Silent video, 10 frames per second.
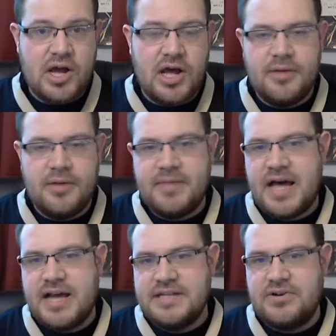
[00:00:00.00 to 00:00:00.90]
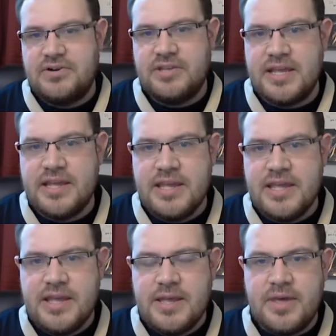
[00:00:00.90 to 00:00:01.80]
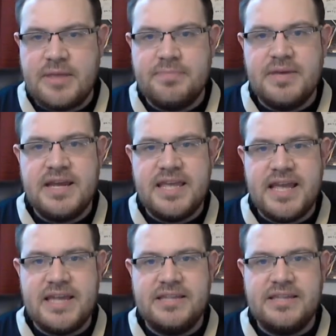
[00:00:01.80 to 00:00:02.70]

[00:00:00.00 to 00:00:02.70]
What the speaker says: I certainly think, but again,